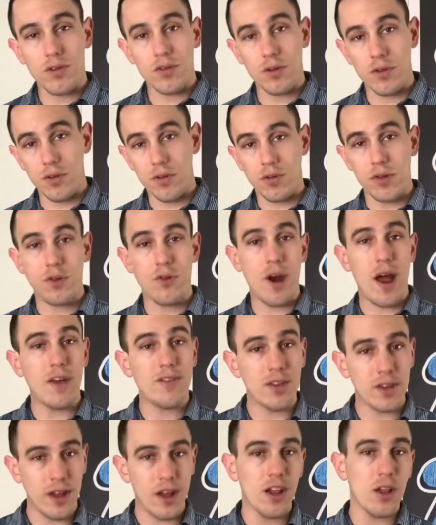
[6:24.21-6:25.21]
So there's the
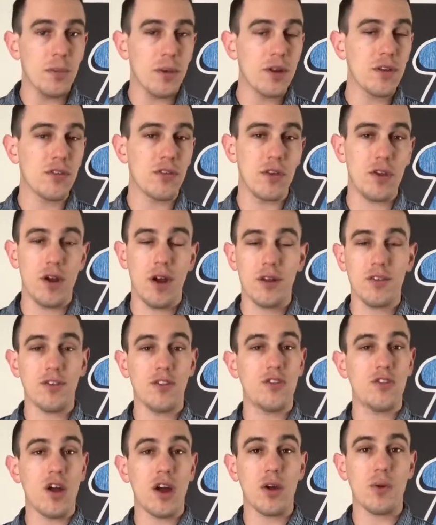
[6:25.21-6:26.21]
drafting element, so you're not
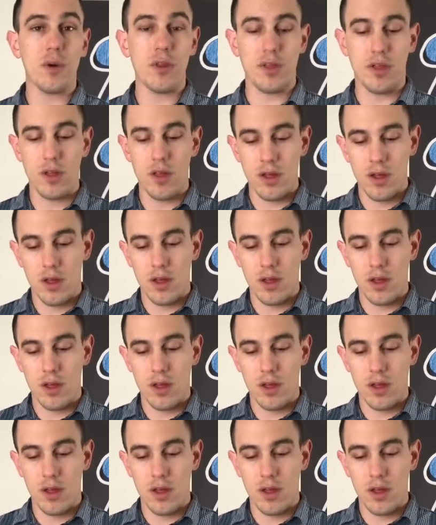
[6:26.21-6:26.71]
stuck with,